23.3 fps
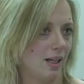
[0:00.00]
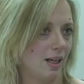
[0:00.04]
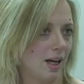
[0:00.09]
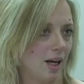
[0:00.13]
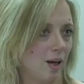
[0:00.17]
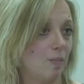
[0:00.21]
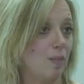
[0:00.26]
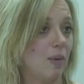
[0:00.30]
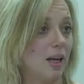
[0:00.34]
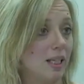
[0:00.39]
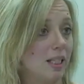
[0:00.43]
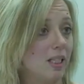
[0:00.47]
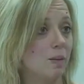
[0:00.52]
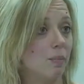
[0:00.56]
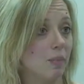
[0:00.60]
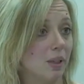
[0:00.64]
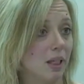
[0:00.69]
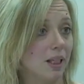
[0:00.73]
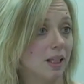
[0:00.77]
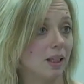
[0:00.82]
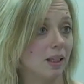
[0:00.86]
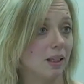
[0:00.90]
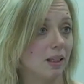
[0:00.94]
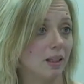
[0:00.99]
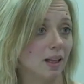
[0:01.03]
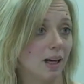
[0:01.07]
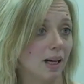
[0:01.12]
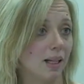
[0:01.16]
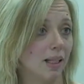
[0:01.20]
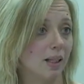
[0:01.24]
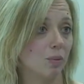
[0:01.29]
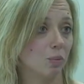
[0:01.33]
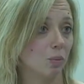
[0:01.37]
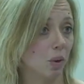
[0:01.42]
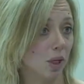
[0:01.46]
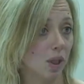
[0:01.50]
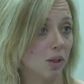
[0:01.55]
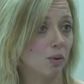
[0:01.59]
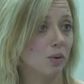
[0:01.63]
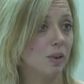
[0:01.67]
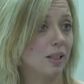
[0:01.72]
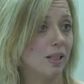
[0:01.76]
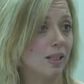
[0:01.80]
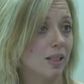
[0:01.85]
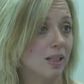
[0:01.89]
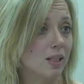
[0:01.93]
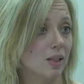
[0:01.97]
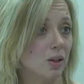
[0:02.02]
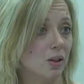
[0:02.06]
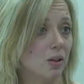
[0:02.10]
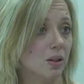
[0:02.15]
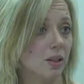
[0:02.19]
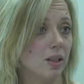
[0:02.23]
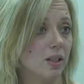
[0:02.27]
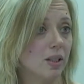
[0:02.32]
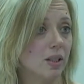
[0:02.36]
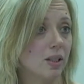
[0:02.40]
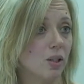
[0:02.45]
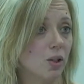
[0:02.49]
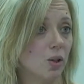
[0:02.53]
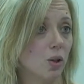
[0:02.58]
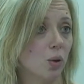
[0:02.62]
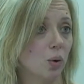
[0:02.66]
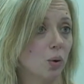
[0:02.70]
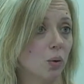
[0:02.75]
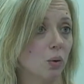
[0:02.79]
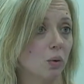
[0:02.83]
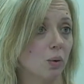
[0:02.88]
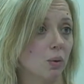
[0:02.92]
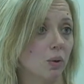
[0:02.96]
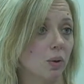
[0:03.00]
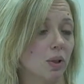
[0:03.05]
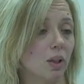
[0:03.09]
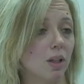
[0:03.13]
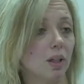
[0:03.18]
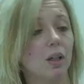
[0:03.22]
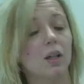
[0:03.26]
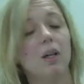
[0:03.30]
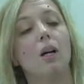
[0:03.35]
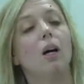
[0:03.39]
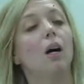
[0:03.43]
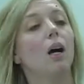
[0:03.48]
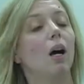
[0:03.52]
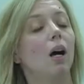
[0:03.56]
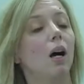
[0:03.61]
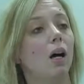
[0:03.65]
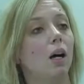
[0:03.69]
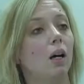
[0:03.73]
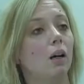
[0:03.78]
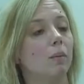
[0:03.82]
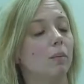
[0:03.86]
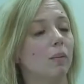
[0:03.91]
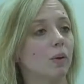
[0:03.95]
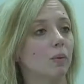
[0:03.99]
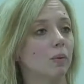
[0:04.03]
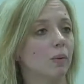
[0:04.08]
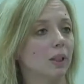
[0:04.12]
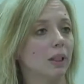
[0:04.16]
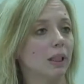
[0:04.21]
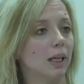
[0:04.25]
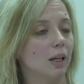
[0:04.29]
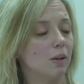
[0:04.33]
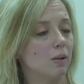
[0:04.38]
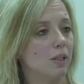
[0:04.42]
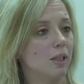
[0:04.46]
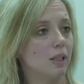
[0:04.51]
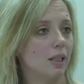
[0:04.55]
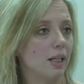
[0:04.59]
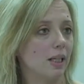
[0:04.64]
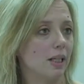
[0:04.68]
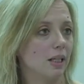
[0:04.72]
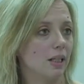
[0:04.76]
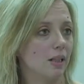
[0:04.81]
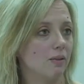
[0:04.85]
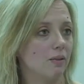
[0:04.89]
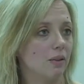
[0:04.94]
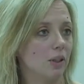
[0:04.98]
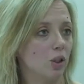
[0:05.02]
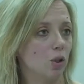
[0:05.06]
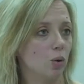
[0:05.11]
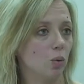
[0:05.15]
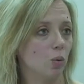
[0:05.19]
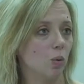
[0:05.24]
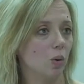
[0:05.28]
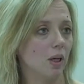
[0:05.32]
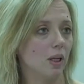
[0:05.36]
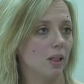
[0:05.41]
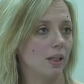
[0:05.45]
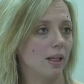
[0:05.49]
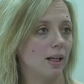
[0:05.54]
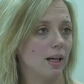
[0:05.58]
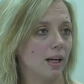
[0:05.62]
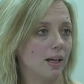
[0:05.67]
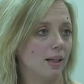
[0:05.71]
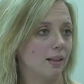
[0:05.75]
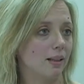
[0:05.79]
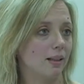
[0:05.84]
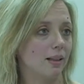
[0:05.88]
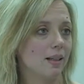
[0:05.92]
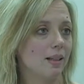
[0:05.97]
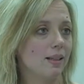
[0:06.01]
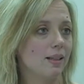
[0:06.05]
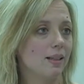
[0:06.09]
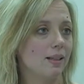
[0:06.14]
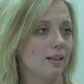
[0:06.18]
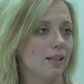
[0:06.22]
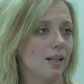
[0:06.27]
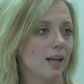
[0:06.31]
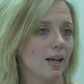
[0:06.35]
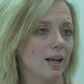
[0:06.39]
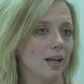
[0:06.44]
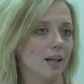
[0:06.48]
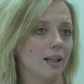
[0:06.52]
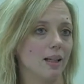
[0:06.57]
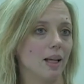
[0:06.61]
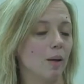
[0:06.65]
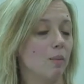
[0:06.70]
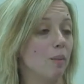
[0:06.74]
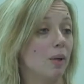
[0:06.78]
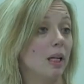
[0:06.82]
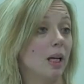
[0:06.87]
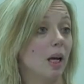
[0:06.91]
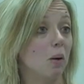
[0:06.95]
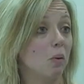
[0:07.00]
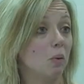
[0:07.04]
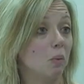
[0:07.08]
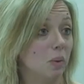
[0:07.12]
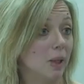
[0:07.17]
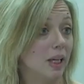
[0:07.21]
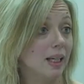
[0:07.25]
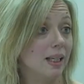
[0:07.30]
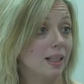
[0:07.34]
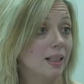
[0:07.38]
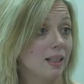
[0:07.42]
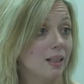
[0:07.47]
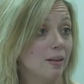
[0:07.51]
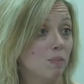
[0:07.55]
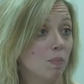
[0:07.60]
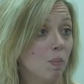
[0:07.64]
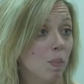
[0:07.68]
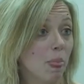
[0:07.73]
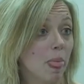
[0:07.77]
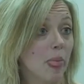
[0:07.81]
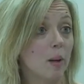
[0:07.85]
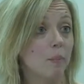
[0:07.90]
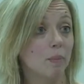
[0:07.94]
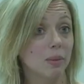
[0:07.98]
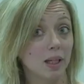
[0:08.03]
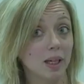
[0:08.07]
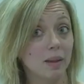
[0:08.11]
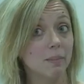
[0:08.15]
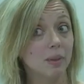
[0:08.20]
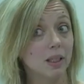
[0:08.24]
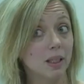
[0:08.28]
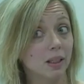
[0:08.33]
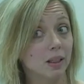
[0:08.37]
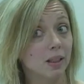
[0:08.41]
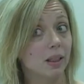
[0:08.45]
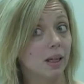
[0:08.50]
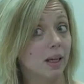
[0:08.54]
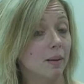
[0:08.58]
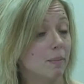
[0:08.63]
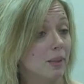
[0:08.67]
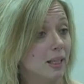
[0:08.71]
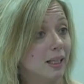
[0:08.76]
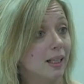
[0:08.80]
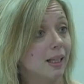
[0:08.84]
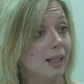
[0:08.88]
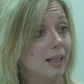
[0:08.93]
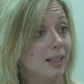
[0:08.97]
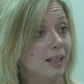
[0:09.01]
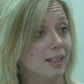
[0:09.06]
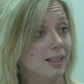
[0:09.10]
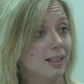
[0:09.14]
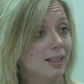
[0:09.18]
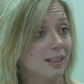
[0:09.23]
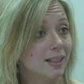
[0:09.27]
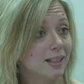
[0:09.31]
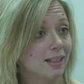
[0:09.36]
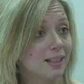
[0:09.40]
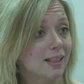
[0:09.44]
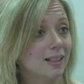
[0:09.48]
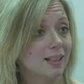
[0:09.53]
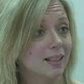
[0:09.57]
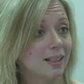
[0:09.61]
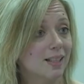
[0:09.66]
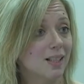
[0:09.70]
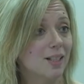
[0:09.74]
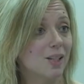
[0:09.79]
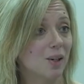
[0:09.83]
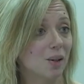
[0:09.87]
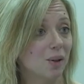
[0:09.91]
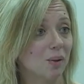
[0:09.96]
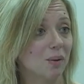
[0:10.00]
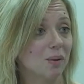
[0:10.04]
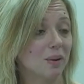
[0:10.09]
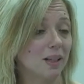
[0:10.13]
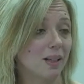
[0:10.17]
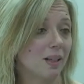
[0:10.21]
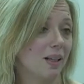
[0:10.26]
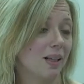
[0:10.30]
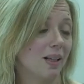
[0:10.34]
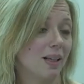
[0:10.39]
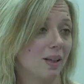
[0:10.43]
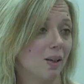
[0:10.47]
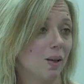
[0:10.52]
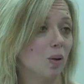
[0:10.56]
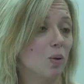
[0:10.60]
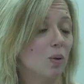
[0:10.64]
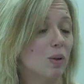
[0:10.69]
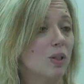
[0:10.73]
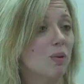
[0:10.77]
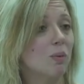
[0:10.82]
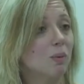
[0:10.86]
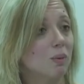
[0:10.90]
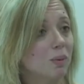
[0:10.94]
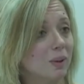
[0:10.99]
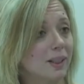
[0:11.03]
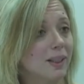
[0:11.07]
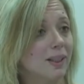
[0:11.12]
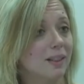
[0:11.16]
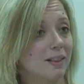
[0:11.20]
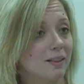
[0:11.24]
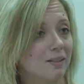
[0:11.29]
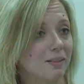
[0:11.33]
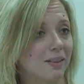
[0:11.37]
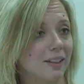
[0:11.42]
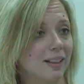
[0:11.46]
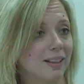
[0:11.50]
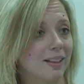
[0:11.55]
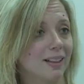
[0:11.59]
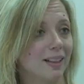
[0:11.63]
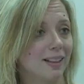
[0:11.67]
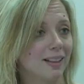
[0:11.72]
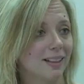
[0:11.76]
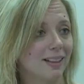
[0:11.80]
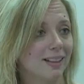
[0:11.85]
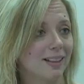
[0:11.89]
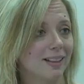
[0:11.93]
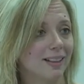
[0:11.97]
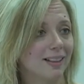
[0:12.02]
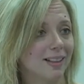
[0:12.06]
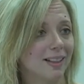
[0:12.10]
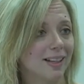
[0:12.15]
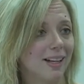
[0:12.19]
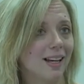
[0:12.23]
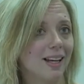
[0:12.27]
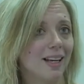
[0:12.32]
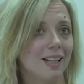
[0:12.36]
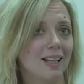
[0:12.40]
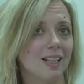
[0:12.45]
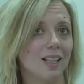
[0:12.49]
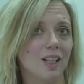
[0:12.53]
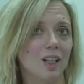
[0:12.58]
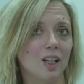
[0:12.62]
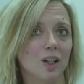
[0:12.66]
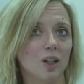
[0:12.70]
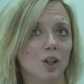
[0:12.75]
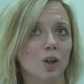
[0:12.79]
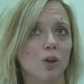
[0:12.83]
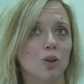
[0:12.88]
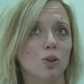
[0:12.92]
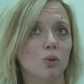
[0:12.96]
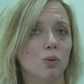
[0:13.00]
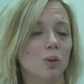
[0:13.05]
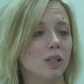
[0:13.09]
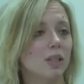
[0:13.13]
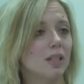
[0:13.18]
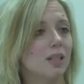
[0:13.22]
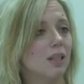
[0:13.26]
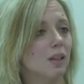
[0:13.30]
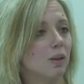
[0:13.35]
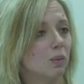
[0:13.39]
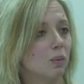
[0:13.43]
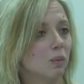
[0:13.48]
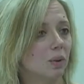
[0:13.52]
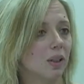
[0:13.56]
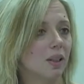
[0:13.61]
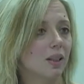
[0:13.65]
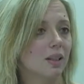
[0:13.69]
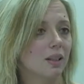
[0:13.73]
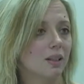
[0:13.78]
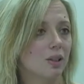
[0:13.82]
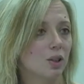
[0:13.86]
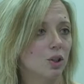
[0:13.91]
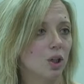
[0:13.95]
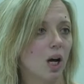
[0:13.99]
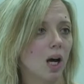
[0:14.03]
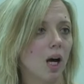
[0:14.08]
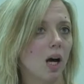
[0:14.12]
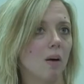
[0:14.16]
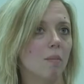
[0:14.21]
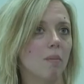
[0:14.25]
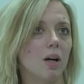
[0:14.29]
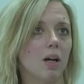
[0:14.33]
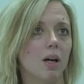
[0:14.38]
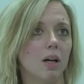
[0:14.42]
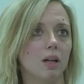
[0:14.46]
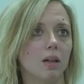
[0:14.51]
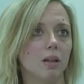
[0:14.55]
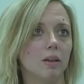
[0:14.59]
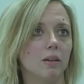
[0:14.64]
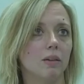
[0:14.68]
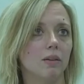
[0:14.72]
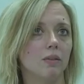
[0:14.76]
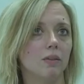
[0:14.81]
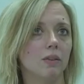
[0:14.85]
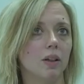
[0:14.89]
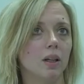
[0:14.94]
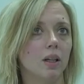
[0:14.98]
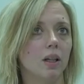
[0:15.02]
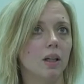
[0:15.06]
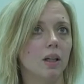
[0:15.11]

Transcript: meant to be here. I can run with these girls who are really outstanding Division I athletes, and I may not win, but I'm here and I'm in it. Mm-hmm. So it was a really good feeling. And Coach Wilson did a really good job of